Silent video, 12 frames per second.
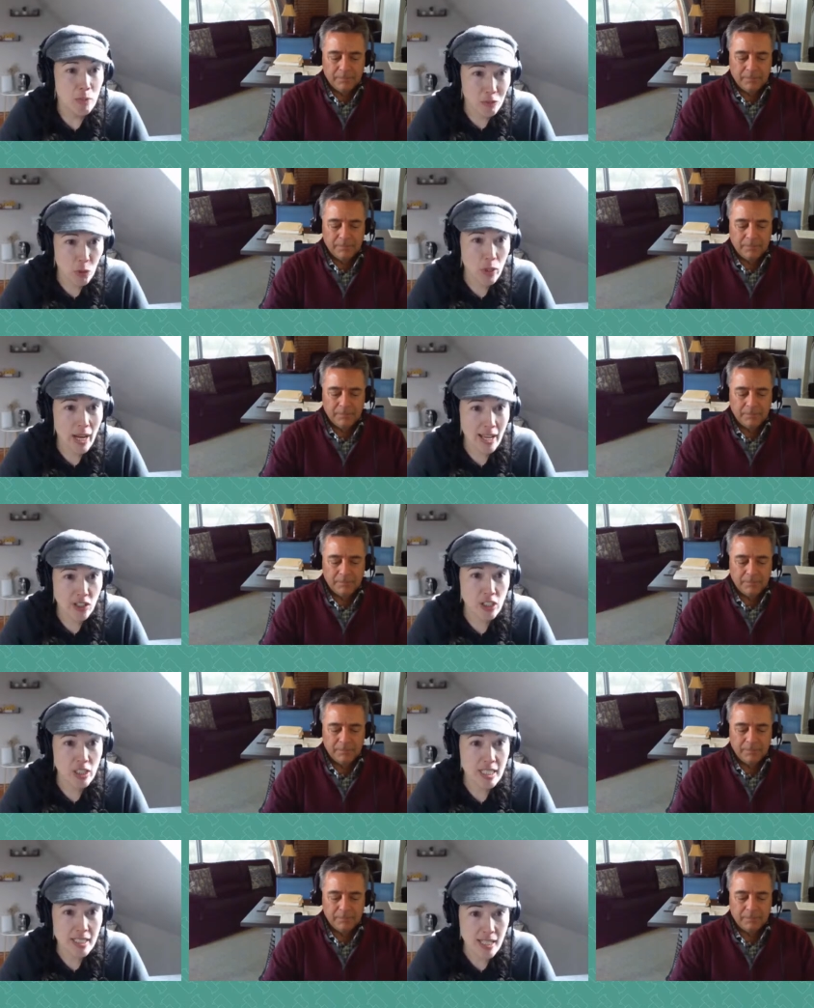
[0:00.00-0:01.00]
Speaker 1: Before
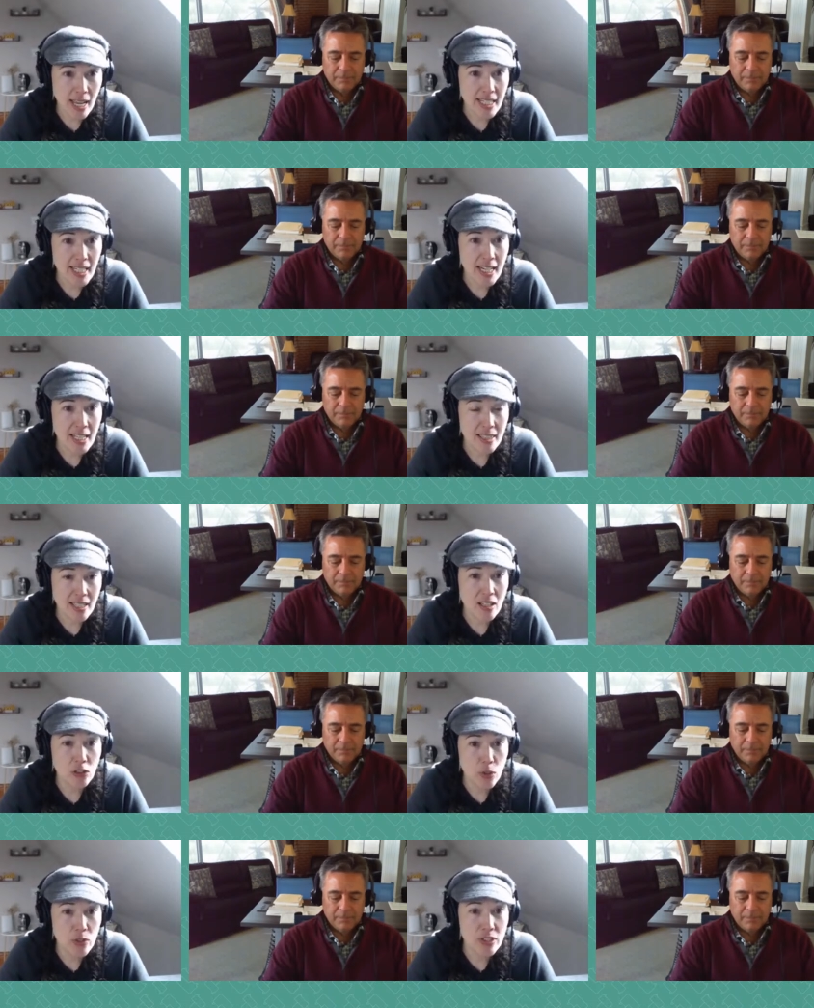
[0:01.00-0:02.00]
actually signing anything,
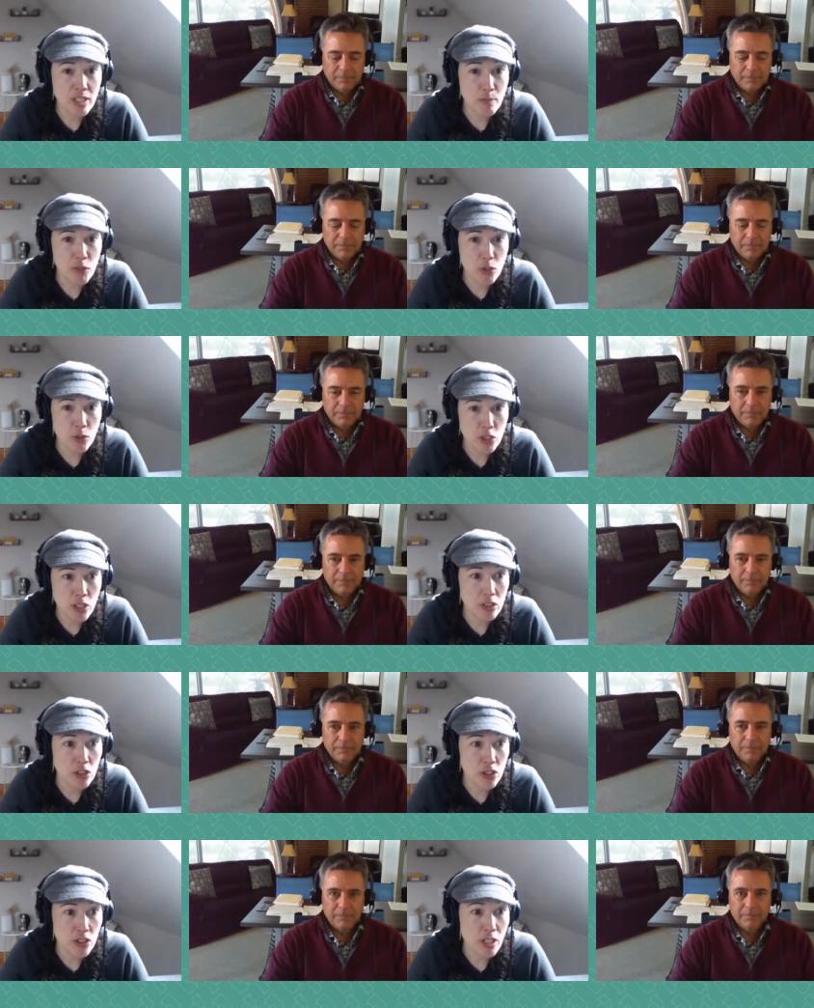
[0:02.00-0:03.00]
I'll do the same due
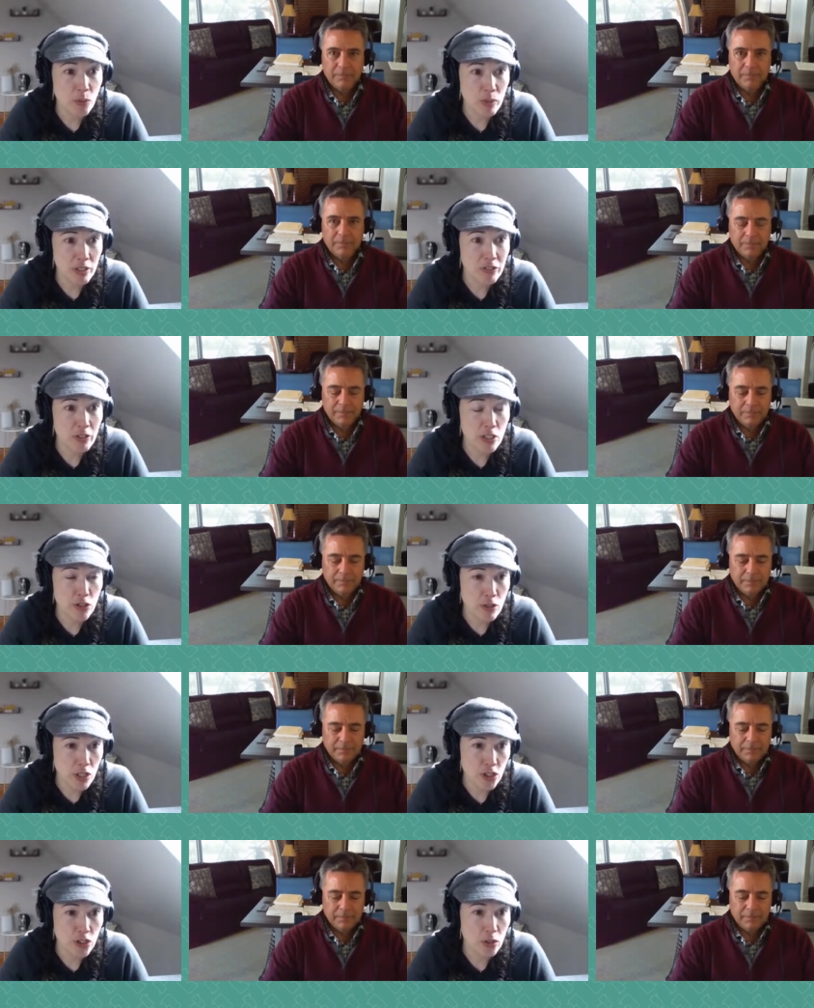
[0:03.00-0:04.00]
diligence I would for a
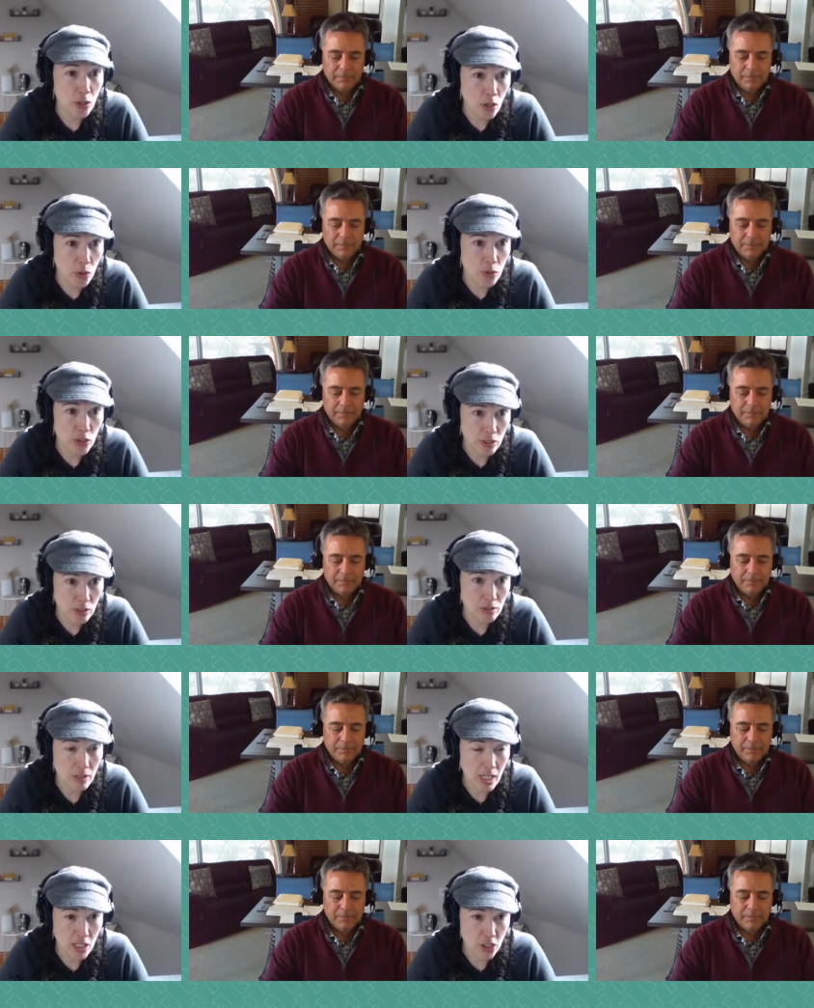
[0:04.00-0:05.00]
traditional
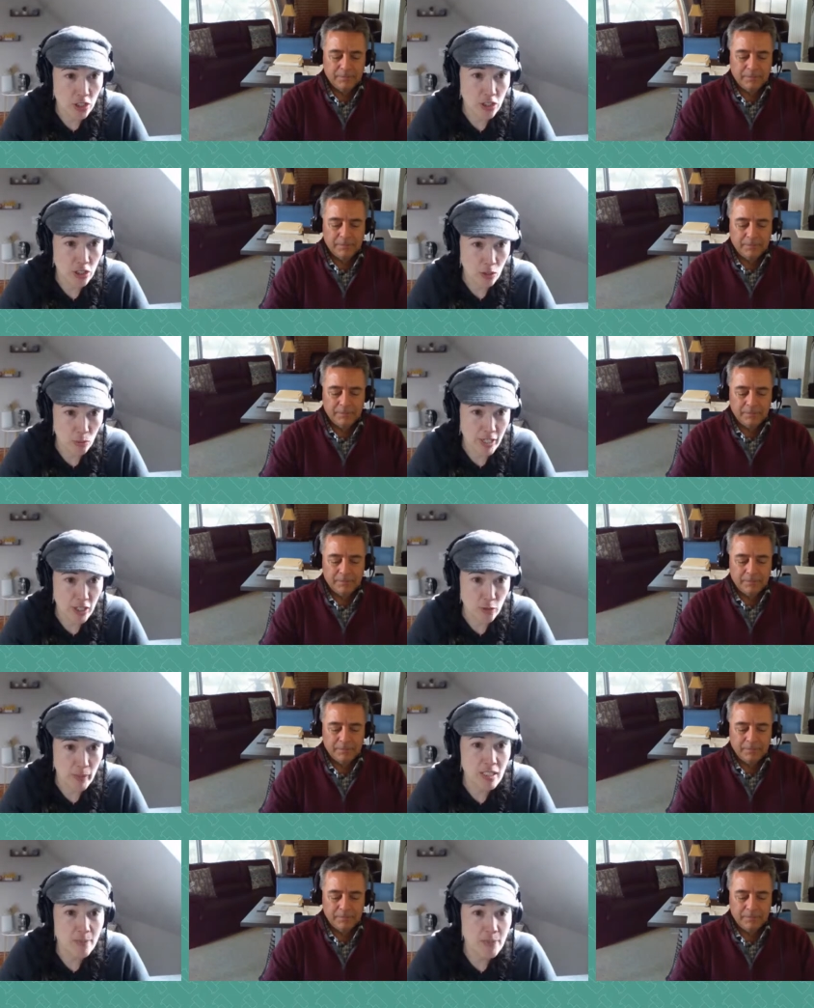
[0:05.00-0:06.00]
host agent
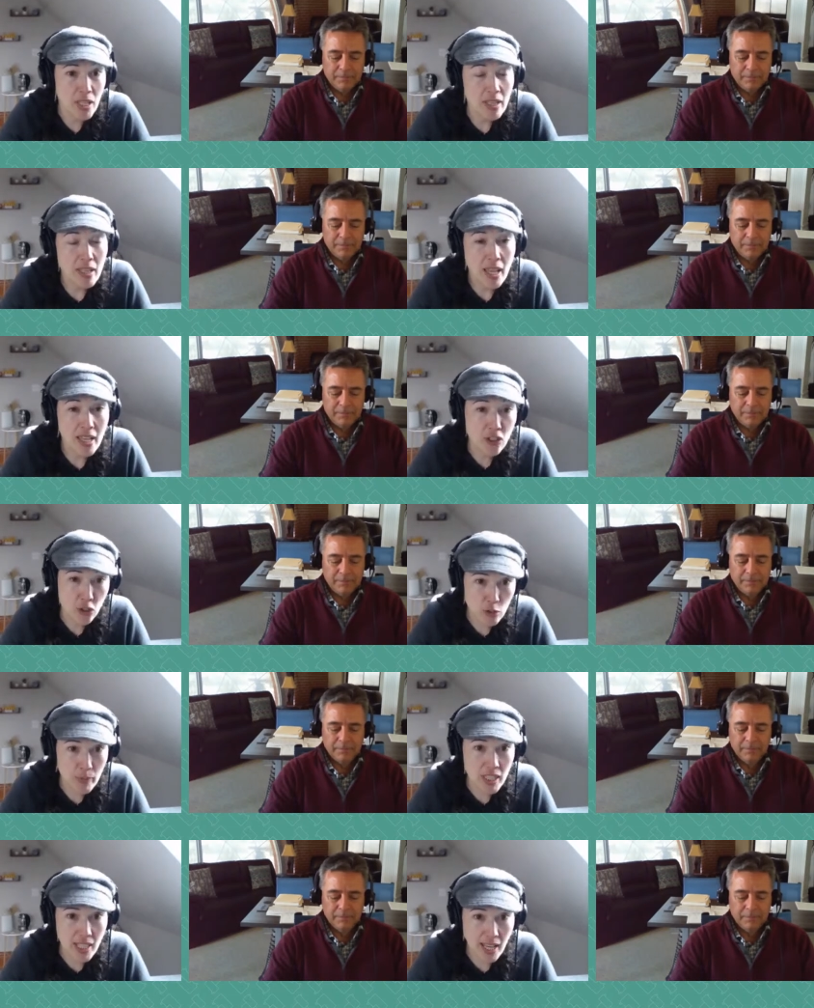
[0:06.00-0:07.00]
arrangement. And
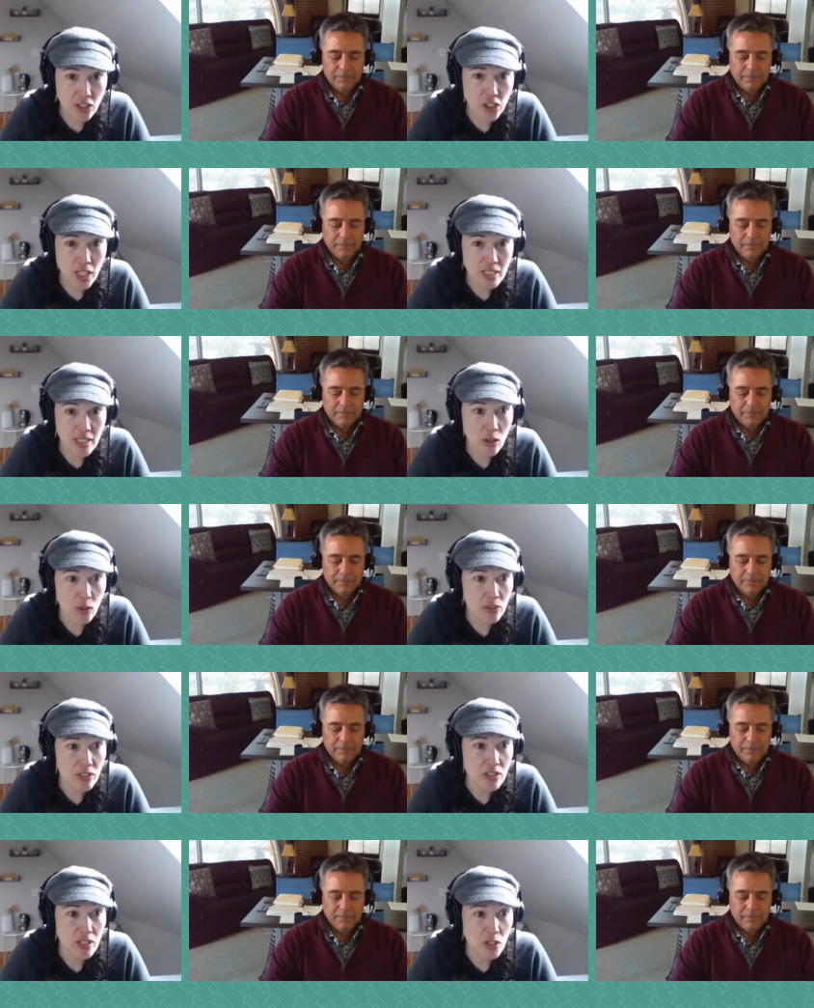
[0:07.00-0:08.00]
assuming that checks
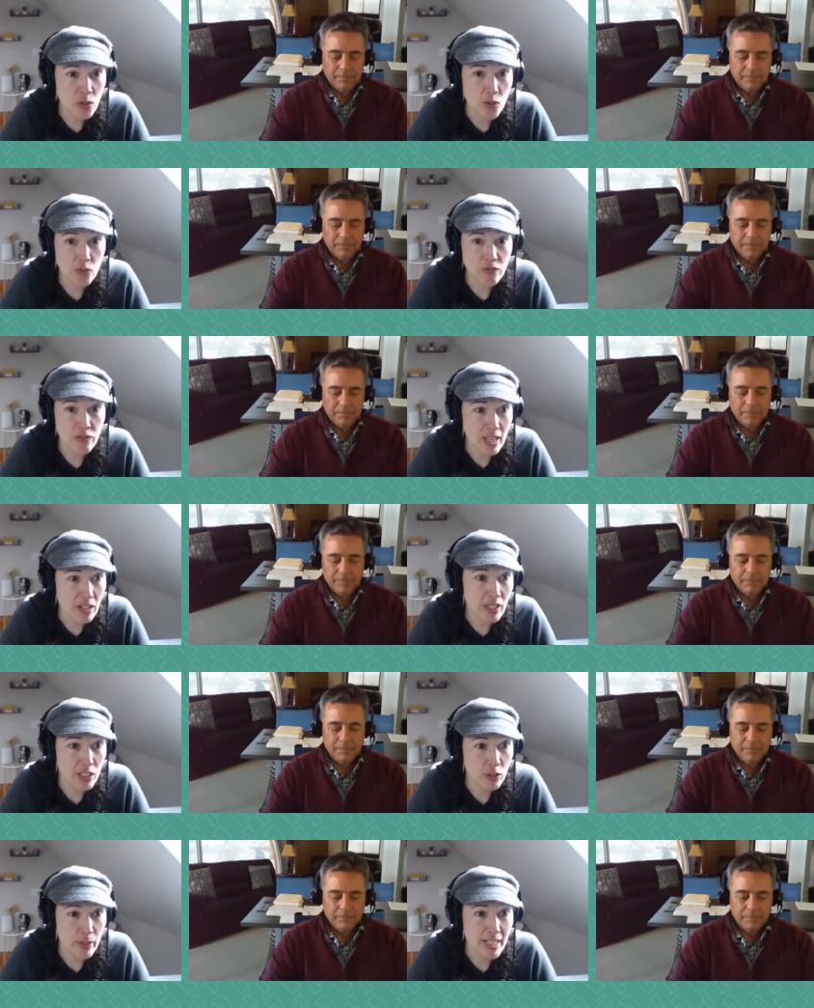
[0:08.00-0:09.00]
out, this sounds
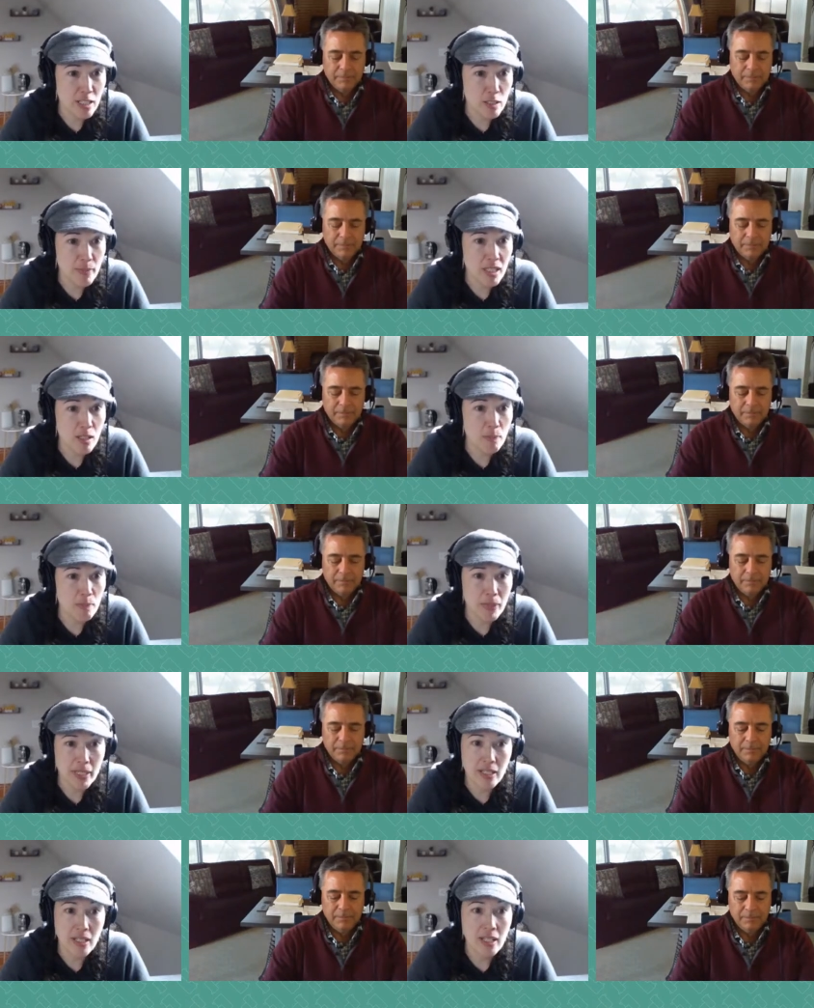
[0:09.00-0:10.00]
fair and great to me,
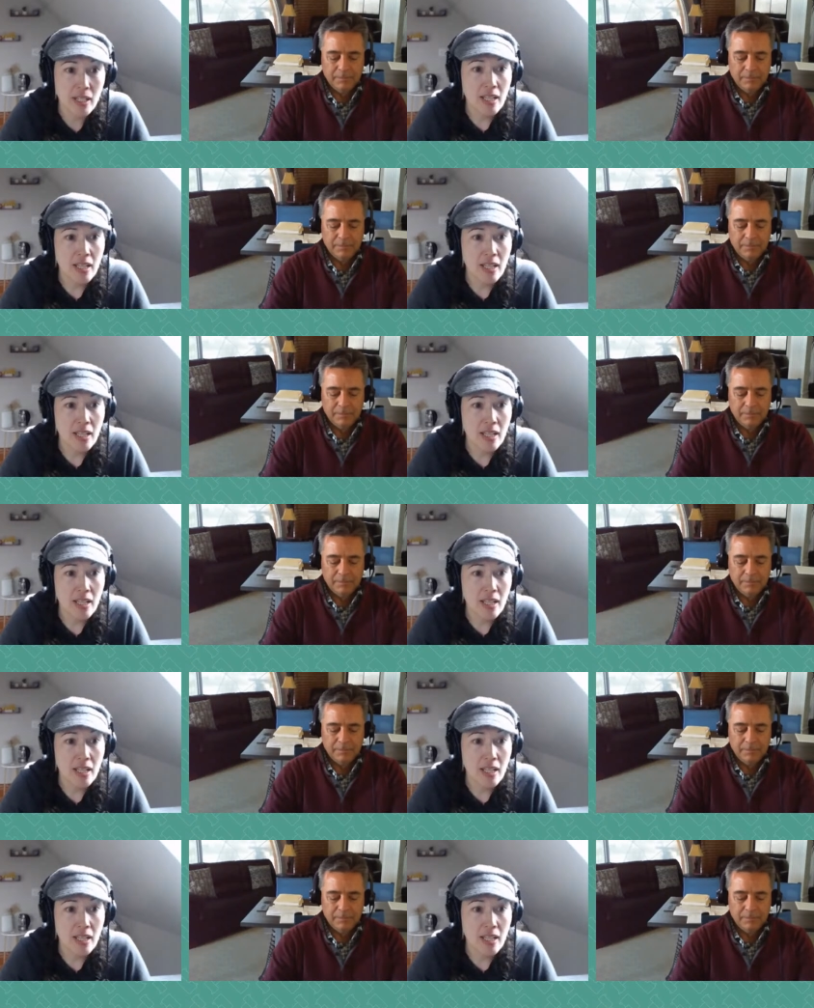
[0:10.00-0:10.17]
but